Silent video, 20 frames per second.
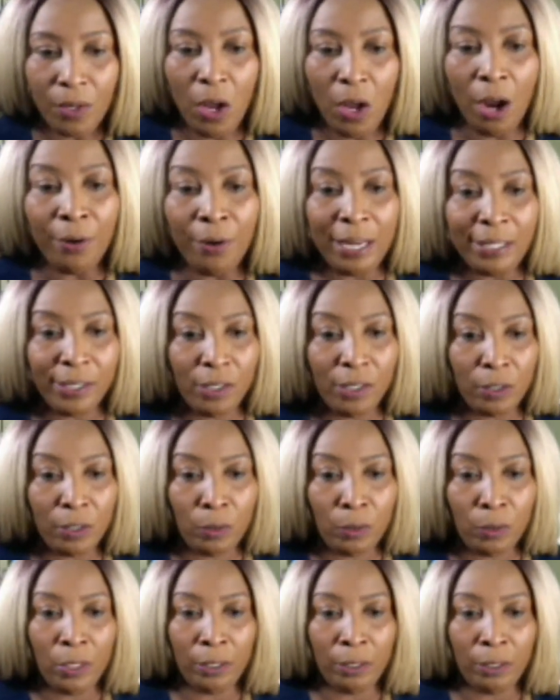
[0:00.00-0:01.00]
right, so
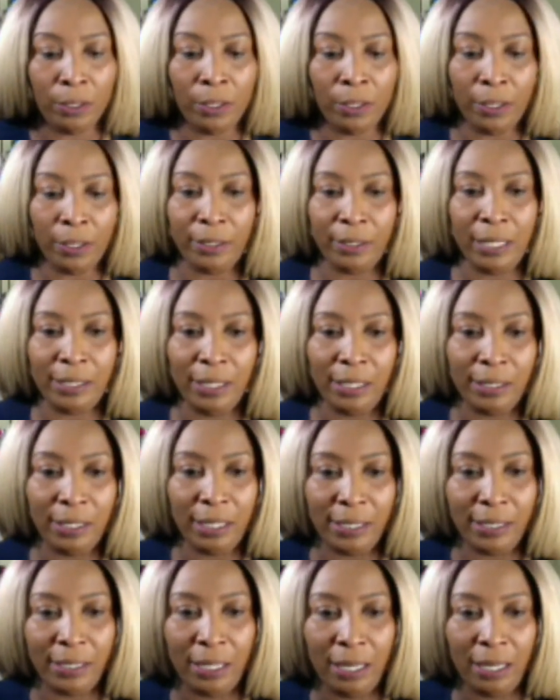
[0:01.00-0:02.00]
good. This is
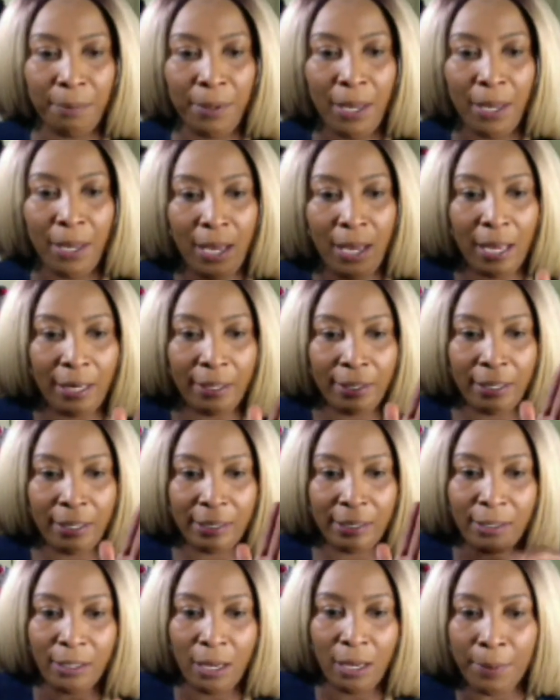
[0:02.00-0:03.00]
the steam and
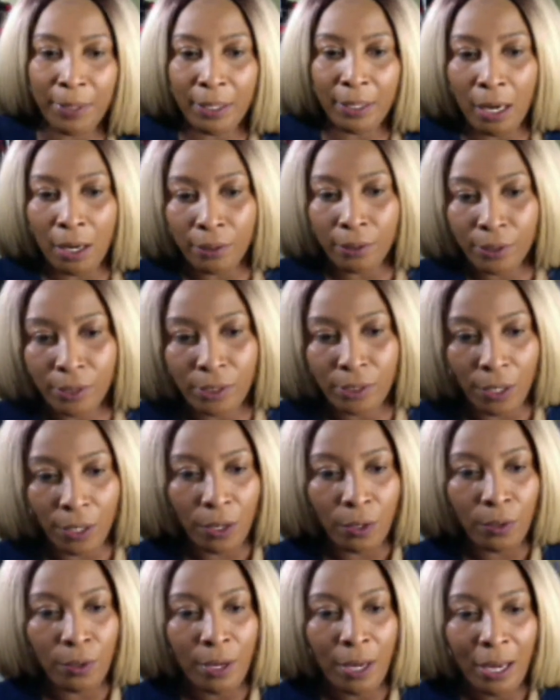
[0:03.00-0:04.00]
it's coming out.
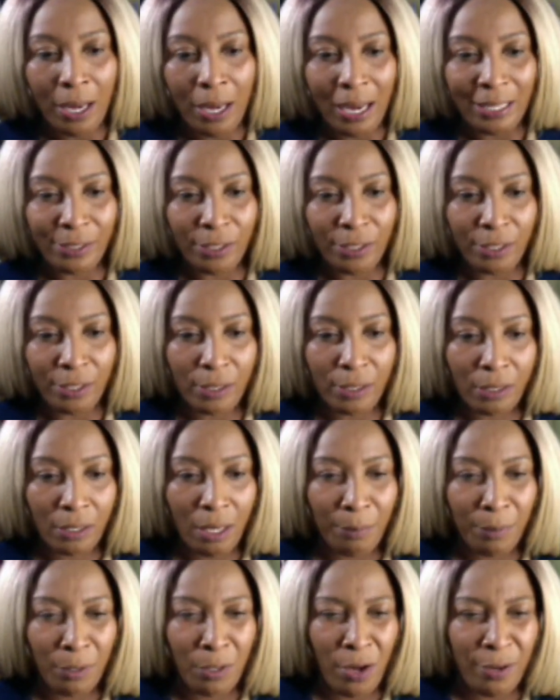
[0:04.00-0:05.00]
So I just
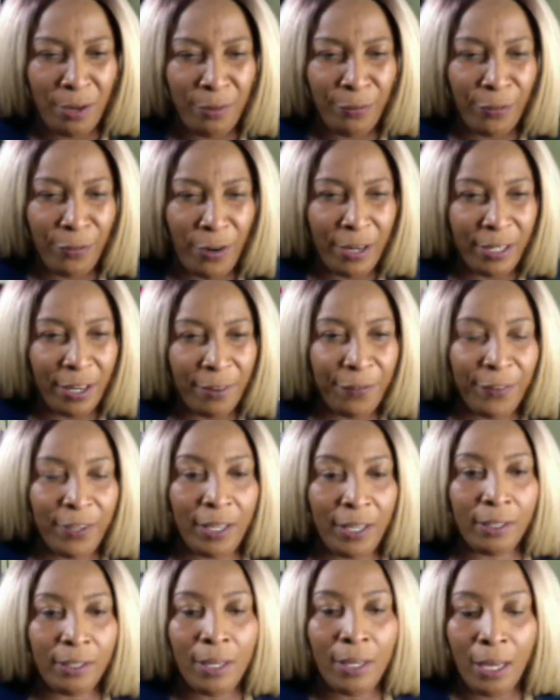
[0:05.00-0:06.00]
go in front of
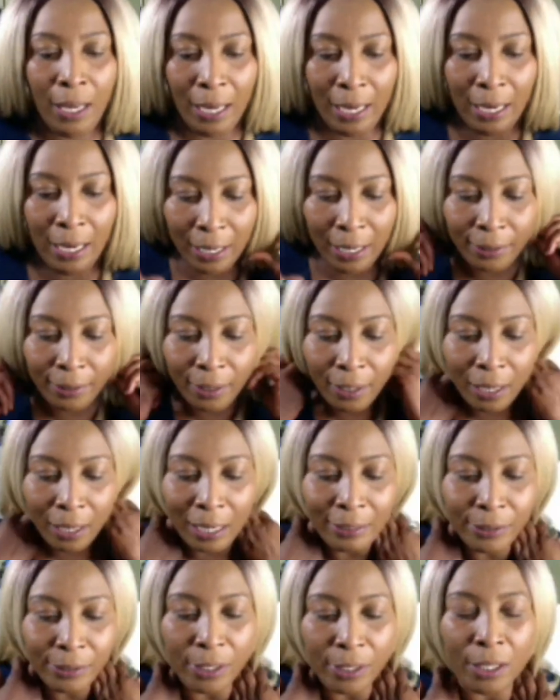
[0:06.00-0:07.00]
it and
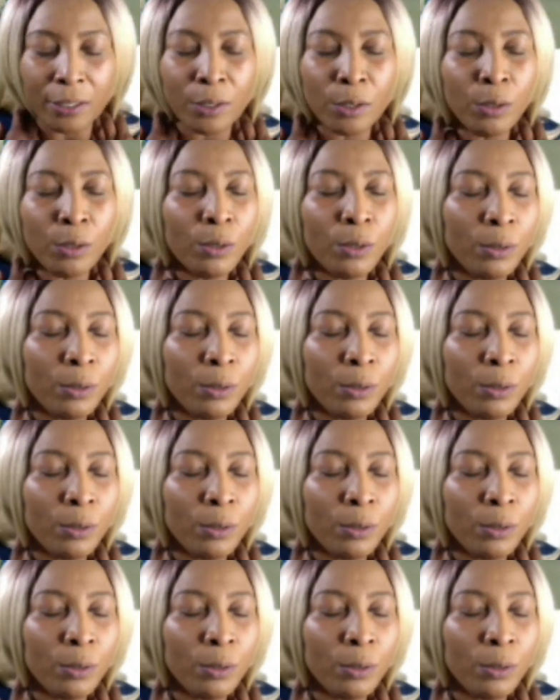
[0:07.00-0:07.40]
I just